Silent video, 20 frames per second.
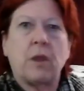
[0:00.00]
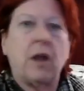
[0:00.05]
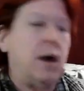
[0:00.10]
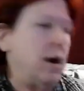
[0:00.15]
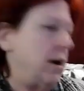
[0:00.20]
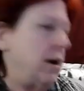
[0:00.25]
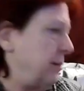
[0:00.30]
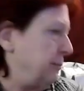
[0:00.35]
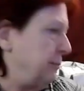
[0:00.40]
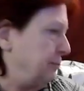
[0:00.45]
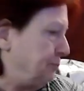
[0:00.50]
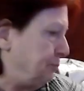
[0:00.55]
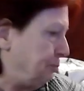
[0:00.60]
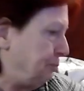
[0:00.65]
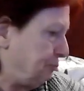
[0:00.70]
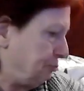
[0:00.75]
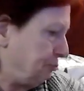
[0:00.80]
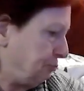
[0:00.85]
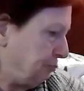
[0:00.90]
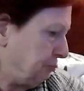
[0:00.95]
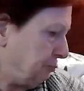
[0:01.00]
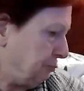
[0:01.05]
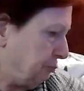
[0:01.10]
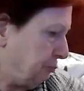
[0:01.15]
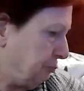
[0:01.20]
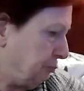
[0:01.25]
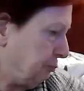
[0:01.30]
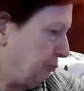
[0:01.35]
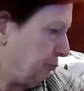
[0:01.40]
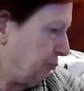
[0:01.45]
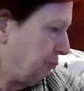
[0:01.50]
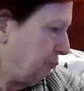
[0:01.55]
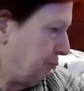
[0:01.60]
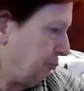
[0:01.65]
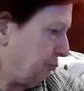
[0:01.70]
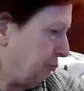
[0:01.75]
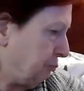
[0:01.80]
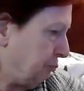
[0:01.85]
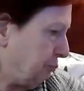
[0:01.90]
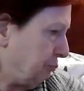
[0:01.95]

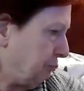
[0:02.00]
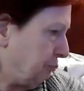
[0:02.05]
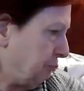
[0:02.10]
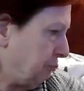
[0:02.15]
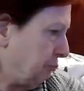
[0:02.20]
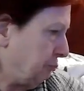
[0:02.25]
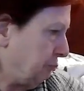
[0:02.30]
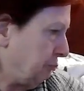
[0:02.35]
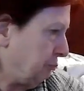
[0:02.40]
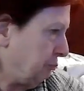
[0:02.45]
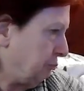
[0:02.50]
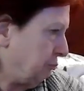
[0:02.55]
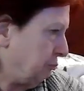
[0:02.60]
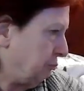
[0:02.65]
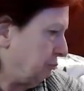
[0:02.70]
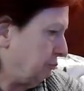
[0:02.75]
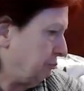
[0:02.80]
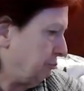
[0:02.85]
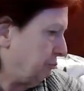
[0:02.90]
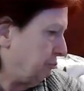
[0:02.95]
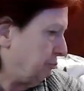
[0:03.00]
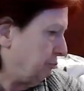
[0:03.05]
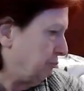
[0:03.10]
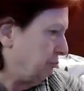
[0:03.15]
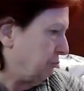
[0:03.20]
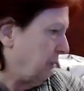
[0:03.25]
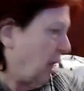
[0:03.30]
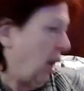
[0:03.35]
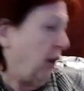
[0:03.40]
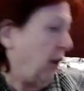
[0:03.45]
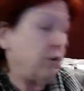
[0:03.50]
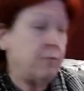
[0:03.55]
I